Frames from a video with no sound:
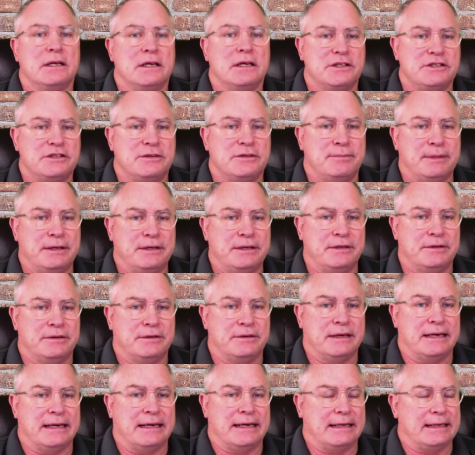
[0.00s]
should be
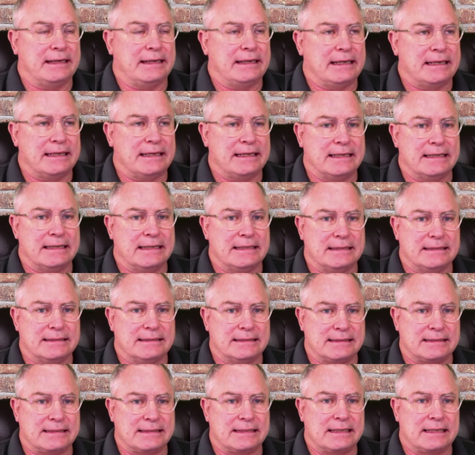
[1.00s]
doing
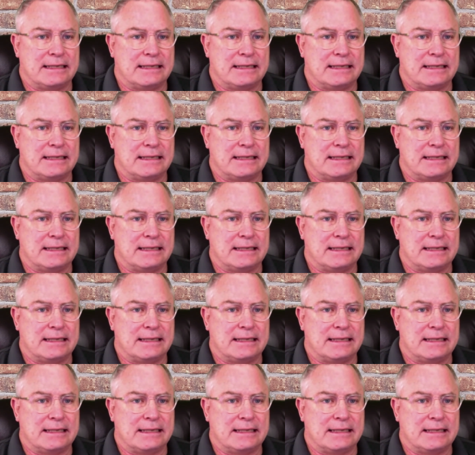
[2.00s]
is